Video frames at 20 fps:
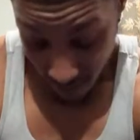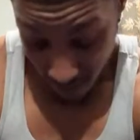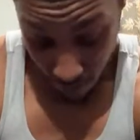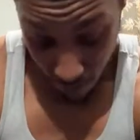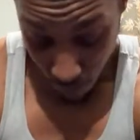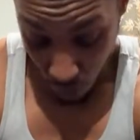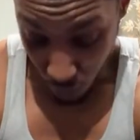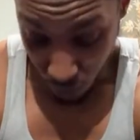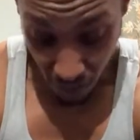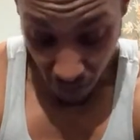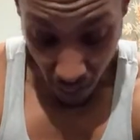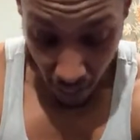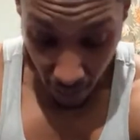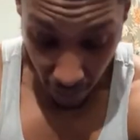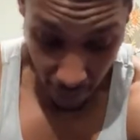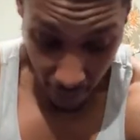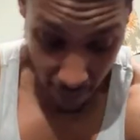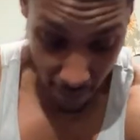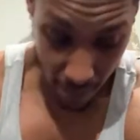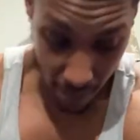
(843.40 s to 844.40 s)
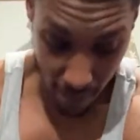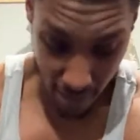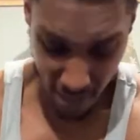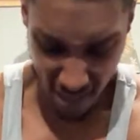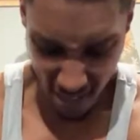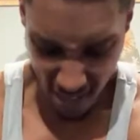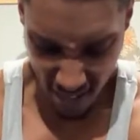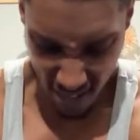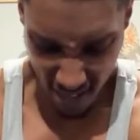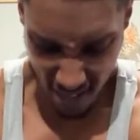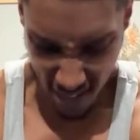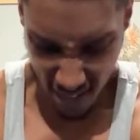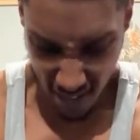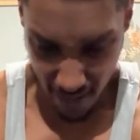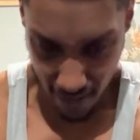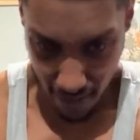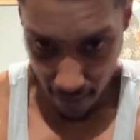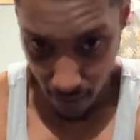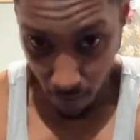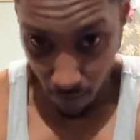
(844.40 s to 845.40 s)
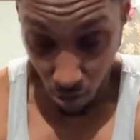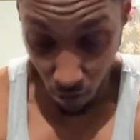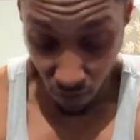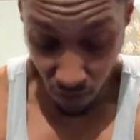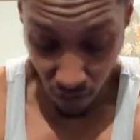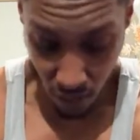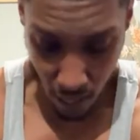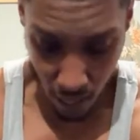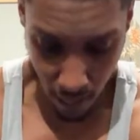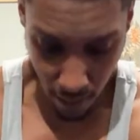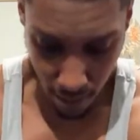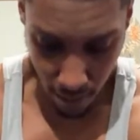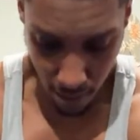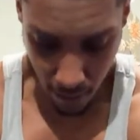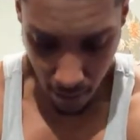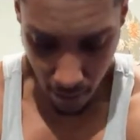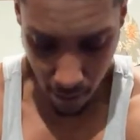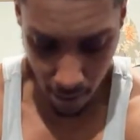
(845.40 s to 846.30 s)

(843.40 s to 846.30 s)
Both sides. Both sides.